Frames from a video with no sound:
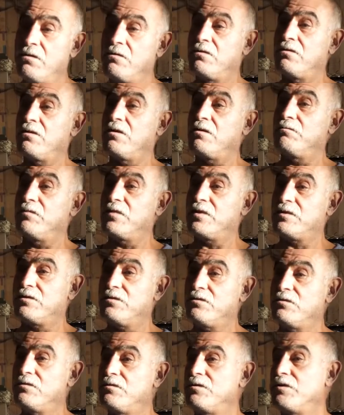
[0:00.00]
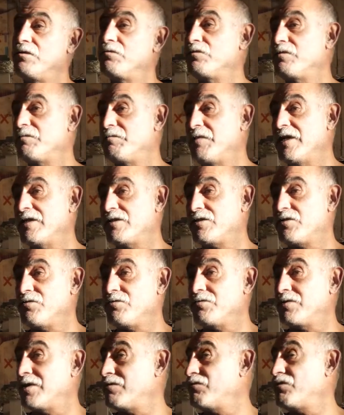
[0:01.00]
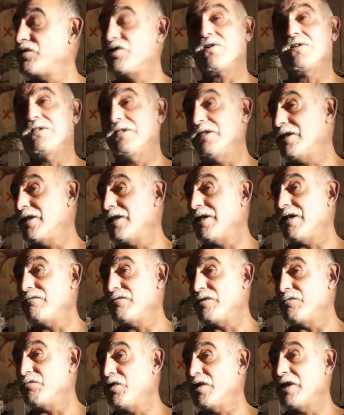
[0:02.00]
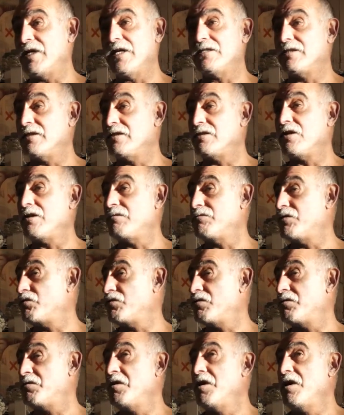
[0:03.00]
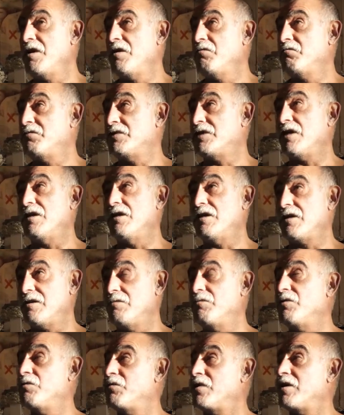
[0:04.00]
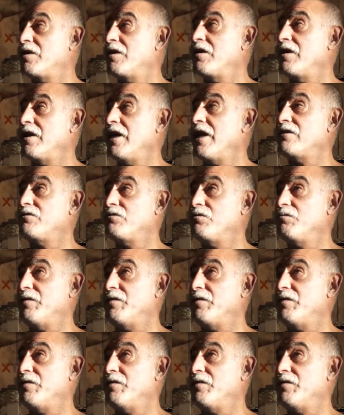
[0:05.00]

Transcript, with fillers: Or number two, you would be a student, which I didn't have the money at the time. There were, because I remember I had to